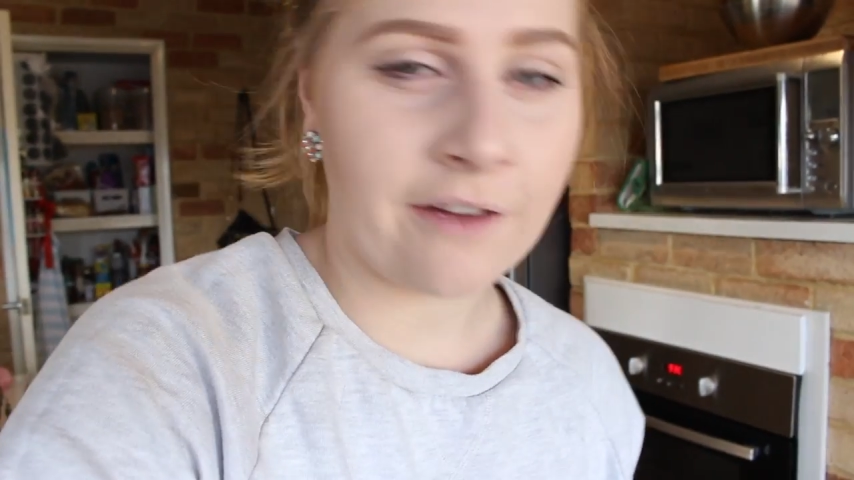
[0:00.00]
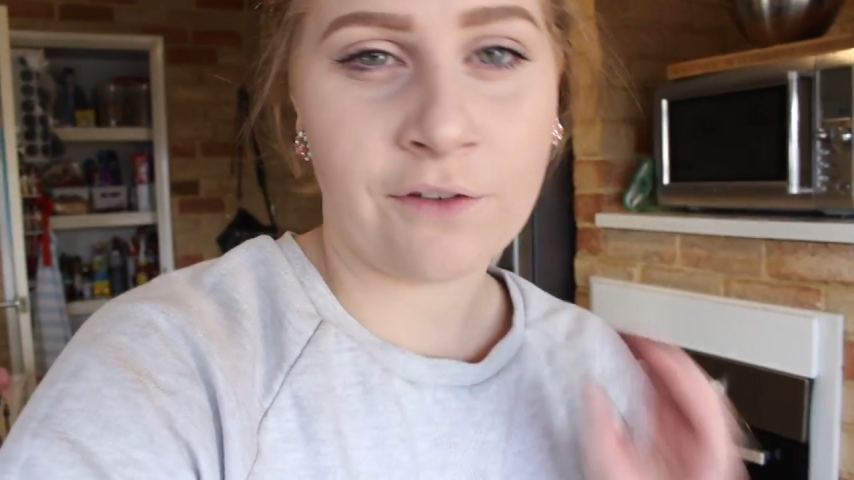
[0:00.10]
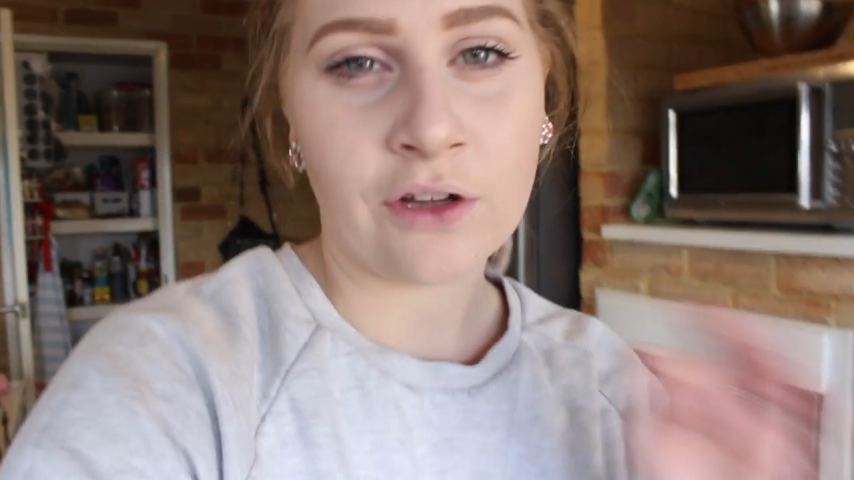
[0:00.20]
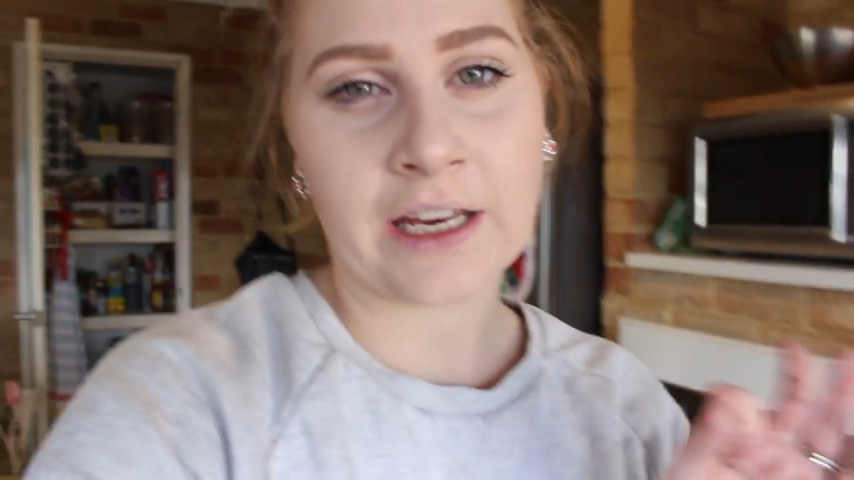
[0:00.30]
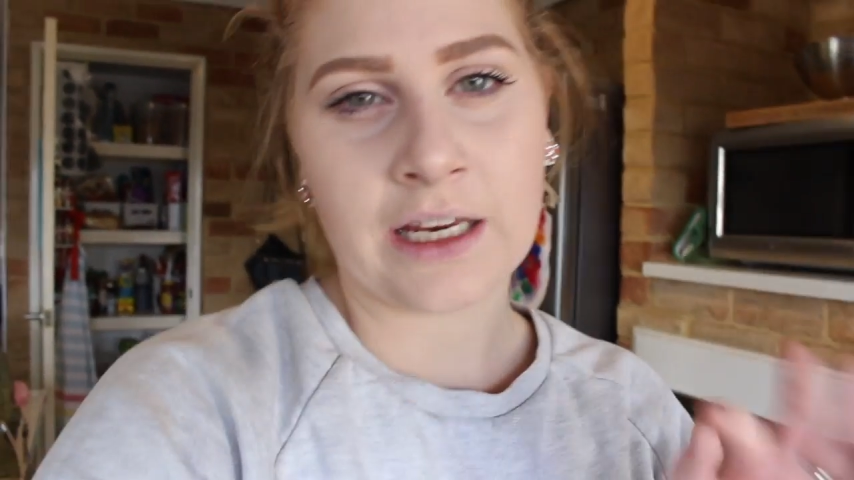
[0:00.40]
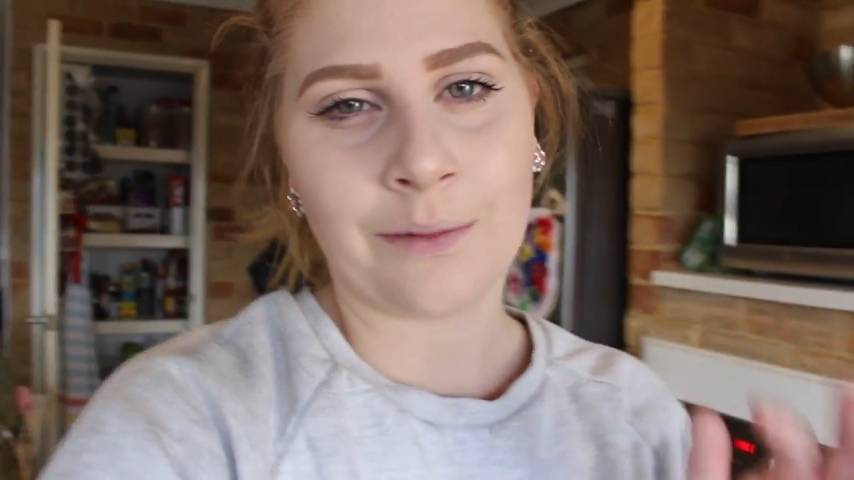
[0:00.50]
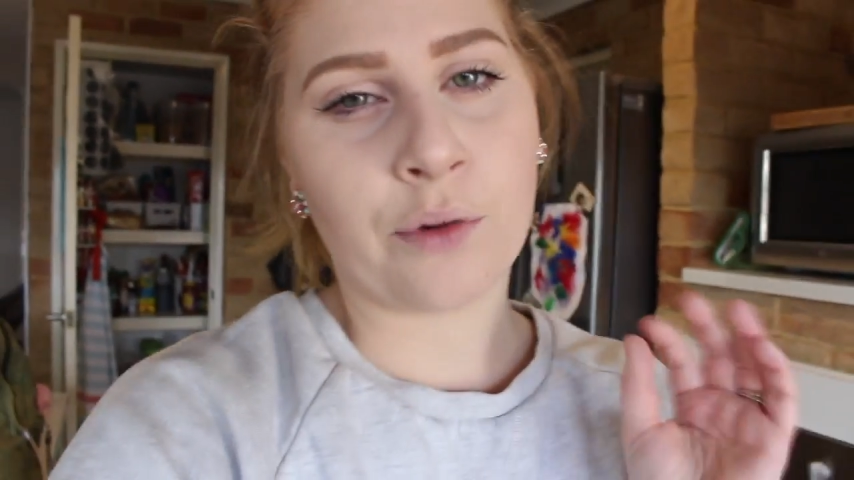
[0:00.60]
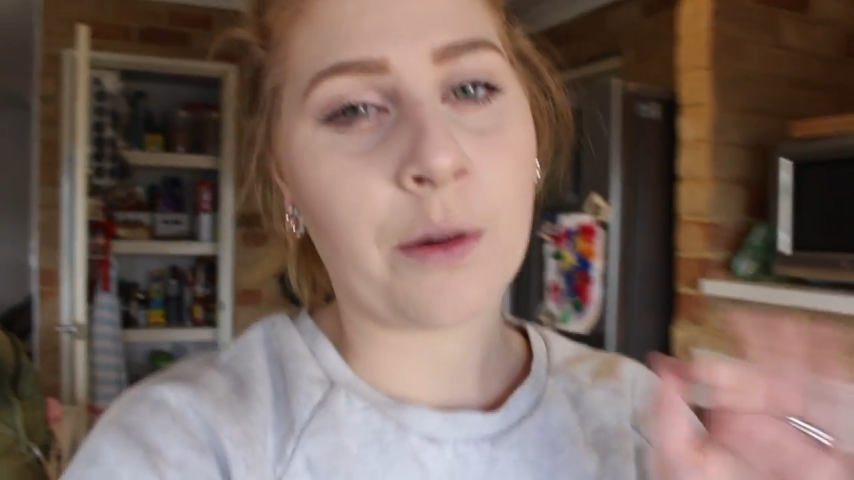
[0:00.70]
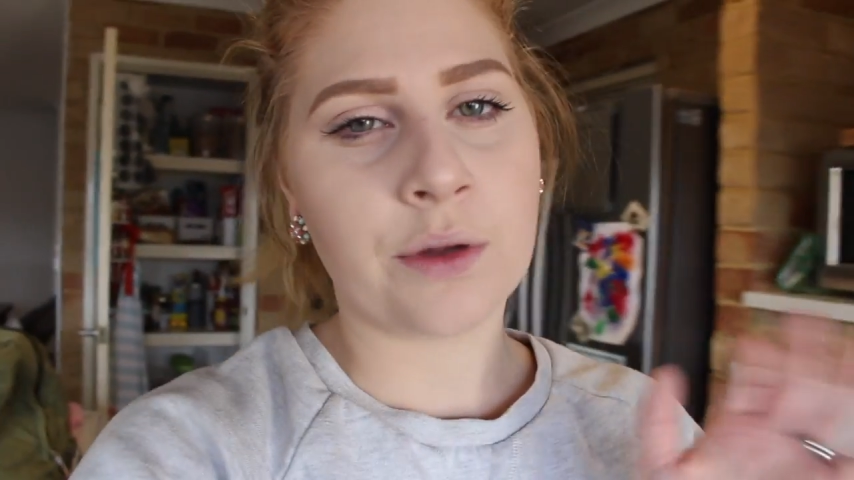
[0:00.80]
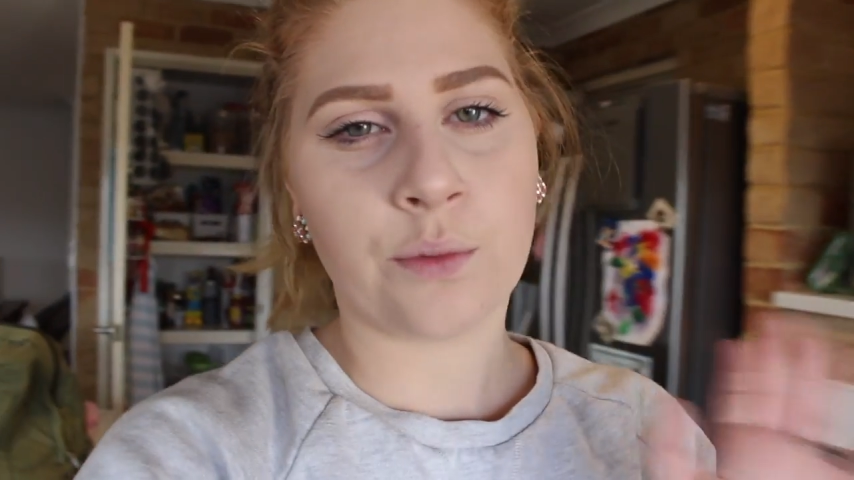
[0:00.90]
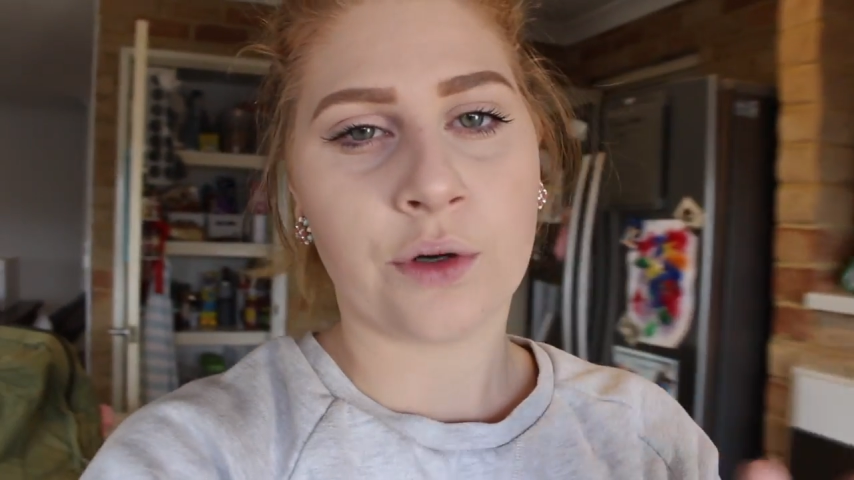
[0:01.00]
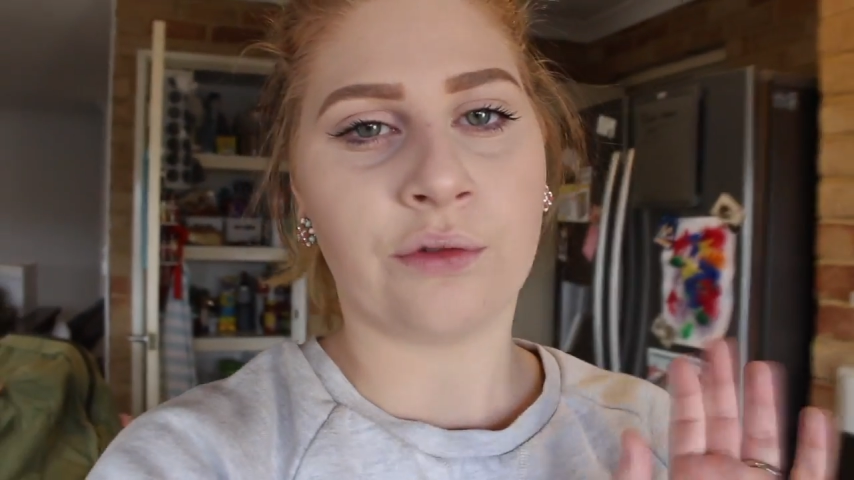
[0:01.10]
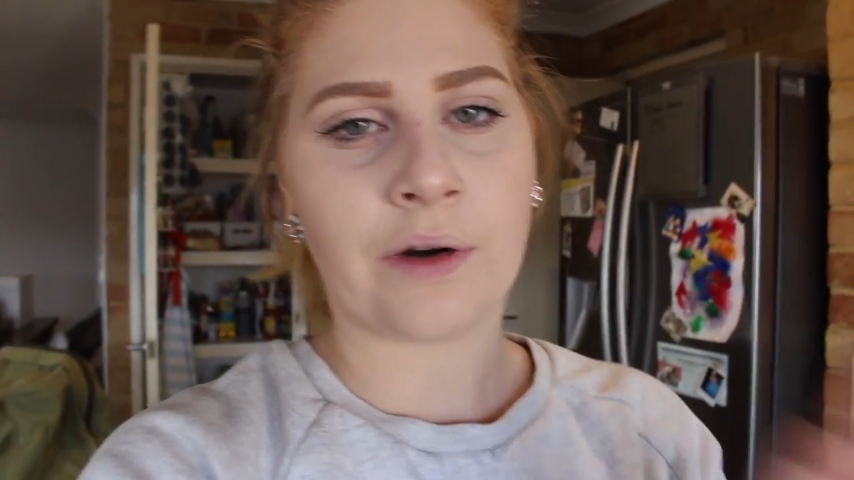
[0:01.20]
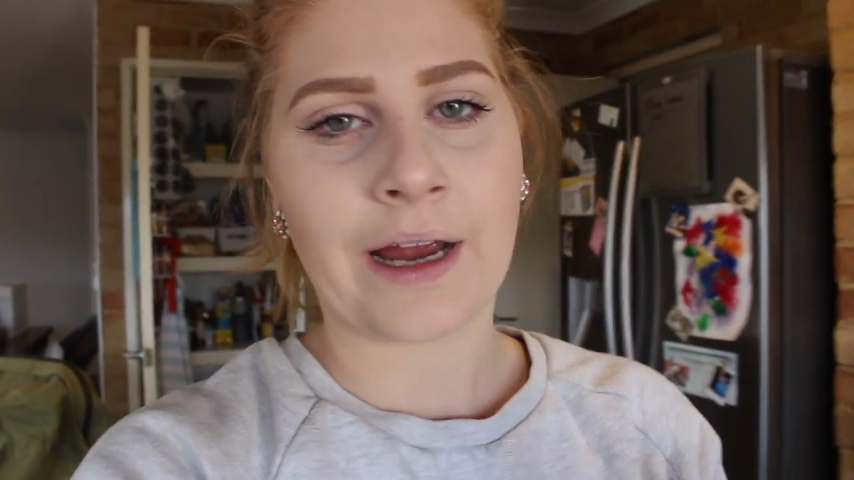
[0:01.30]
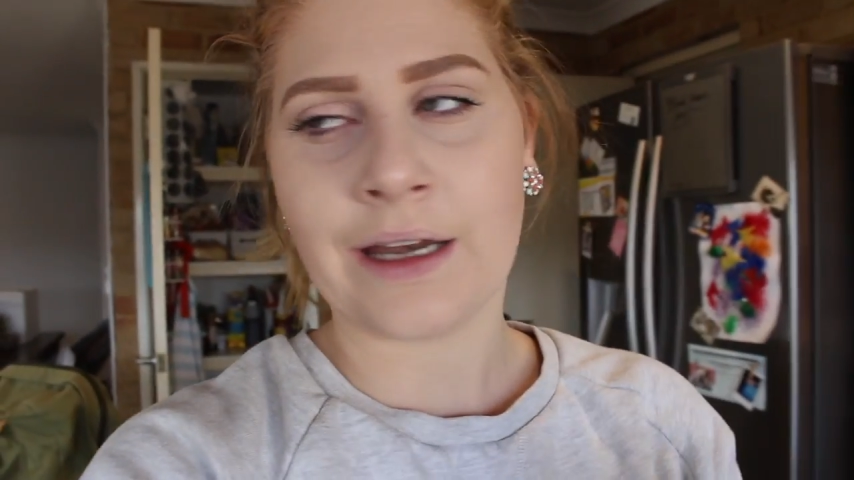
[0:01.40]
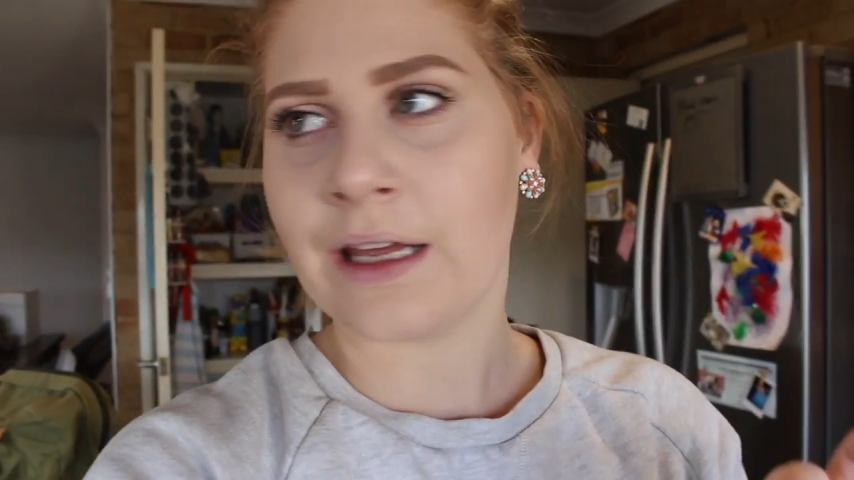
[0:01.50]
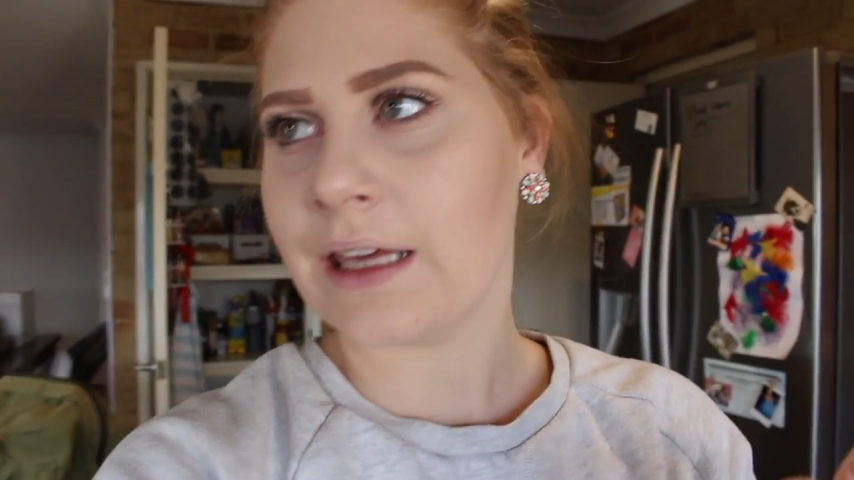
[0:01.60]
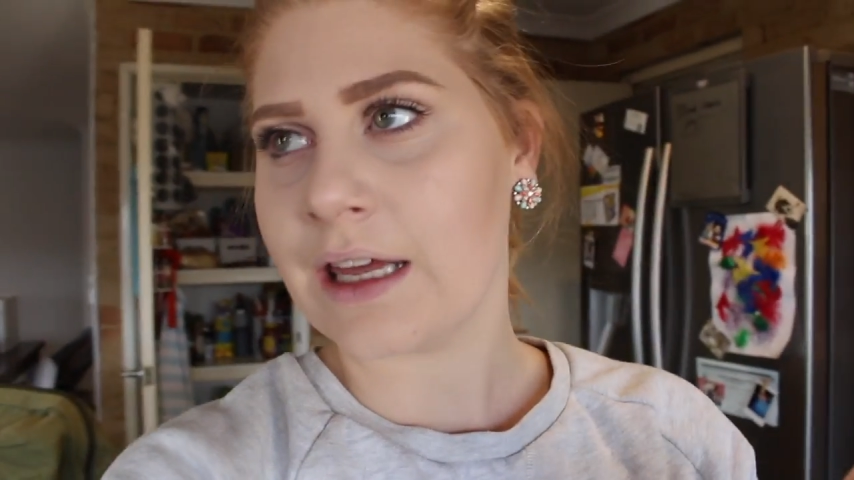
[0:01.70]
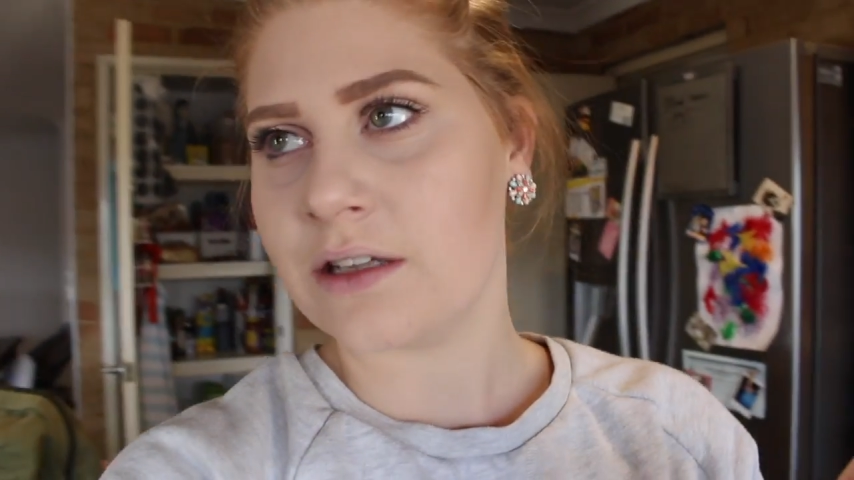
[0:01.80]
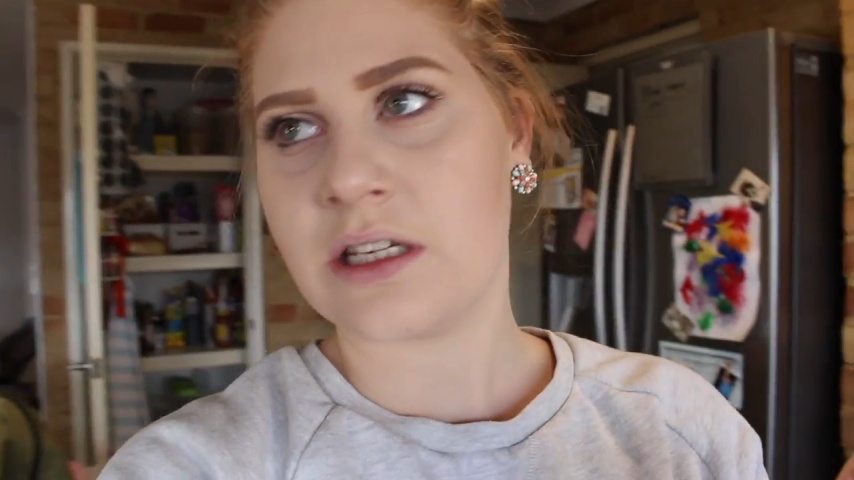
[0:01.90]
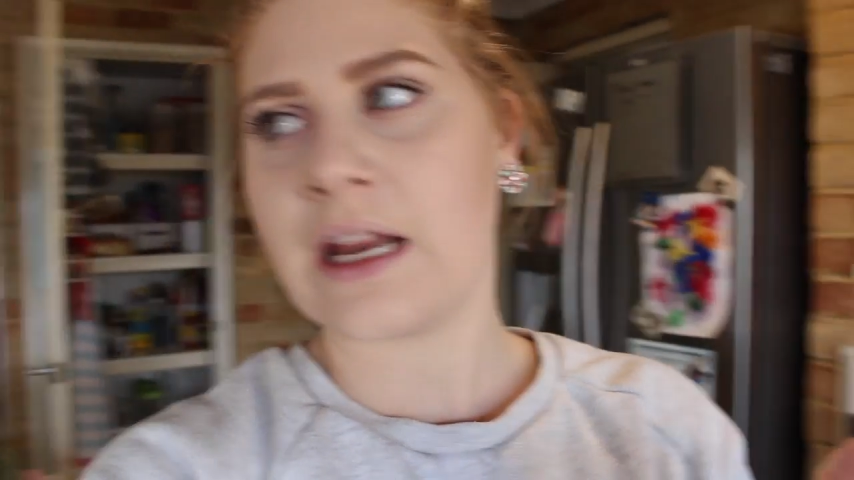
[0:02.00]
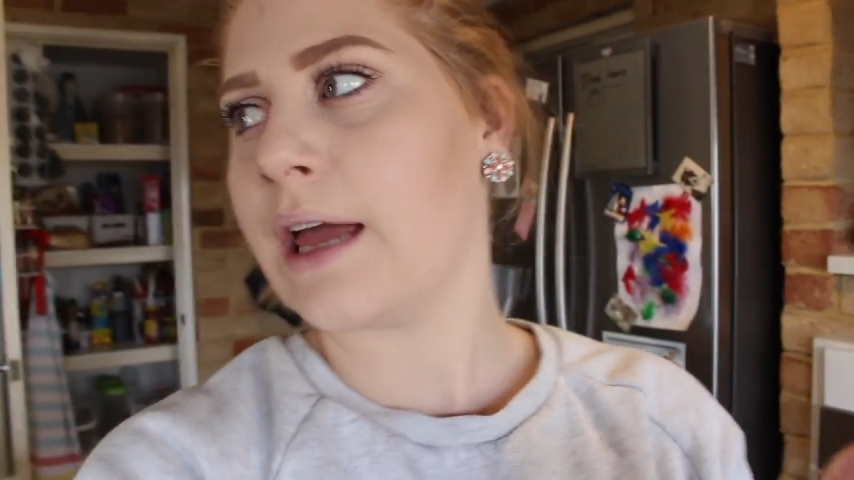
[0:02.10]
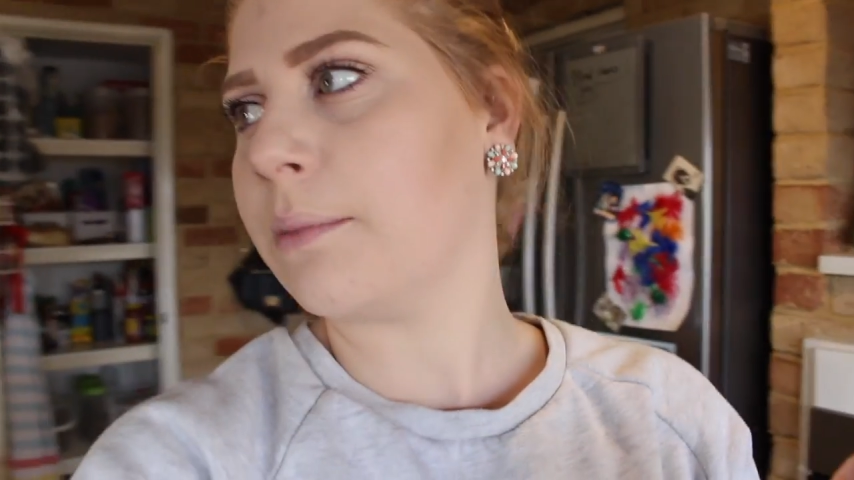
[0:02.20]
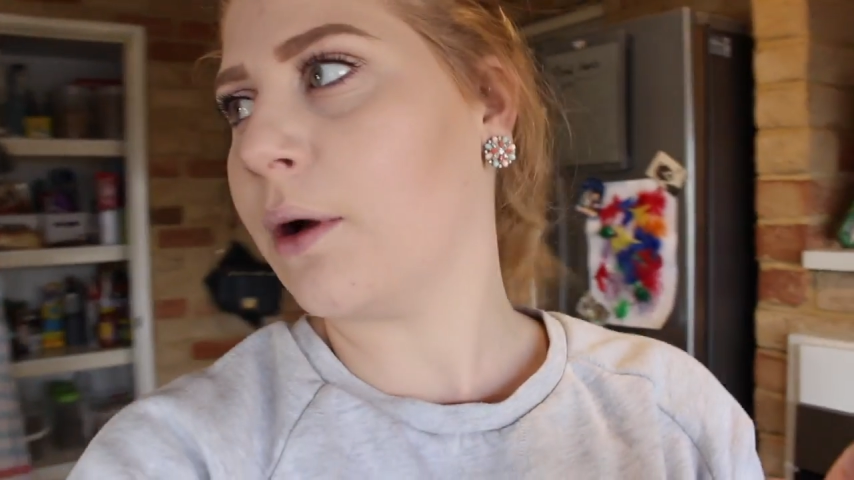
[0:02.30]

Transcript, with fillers: I feel like it probably will rain again today,